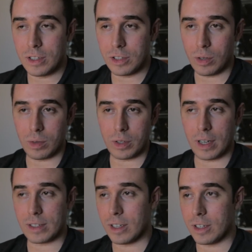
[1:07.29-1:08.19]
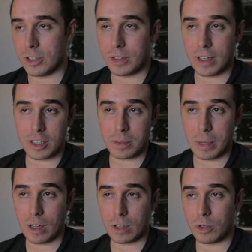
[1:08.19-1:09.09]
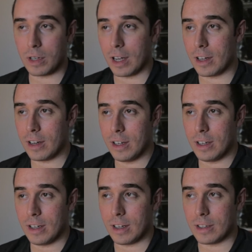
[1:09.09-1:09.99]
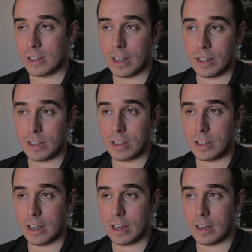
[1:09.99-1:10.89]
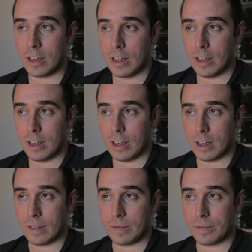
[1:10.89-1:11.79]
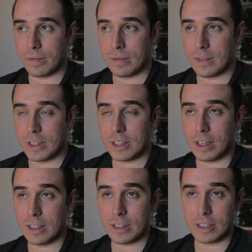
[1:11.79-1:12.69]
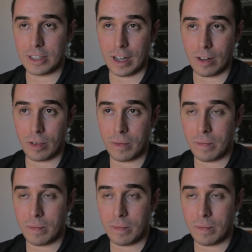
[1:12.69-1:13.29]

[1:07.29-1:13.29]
So you got touch, you got smell, you got taste and sight and sound.